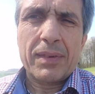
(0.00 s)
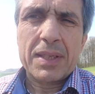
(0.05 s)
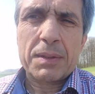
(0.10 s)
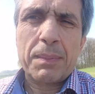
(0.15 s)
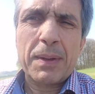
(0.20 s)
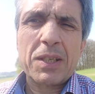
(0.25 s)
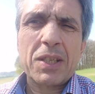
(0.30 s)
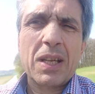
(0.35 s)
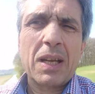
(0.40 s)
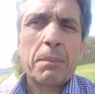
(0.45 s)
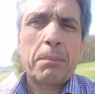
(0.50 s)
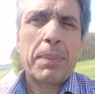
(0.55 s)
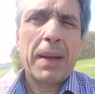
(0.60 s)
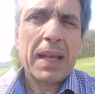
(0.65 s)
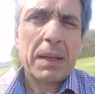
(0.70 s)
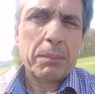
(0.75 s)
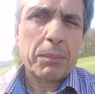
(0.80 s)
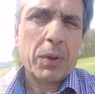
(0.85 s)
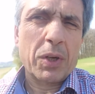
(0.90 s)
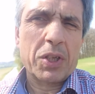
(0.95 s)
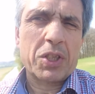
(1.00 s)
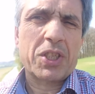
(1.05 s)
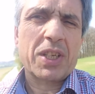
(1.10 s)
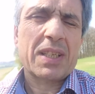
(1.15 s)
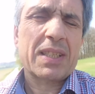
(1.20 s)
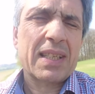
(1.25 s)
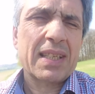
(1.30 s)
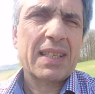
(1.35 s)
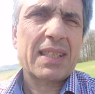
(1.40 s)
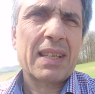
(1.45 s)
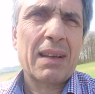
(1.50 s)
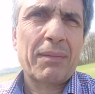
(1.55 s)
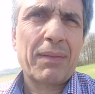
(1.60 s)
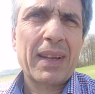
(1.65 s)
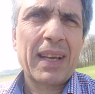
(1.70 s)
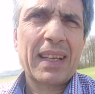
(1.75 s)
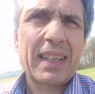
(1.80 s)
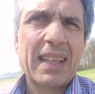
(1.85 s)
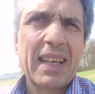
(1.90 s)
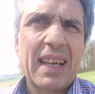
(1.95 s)
especially pet projects and stuff
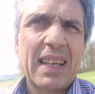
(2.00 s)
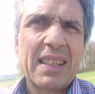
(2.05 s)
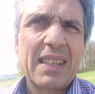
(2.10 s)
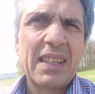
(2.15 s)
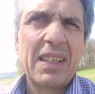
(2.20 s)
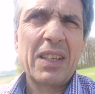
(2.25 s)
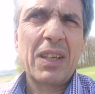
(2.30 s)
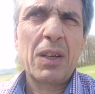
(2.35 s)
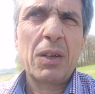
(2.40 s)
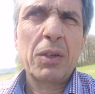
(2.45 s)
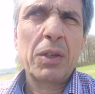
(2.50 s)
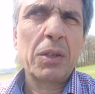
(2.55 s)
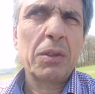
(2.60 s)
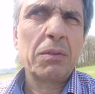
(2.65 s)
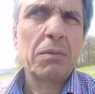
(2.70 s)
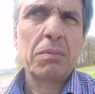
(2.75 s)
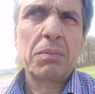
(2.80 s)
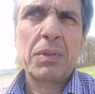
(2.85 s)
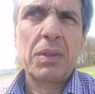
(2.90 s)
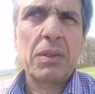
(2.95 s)
like that, you know, you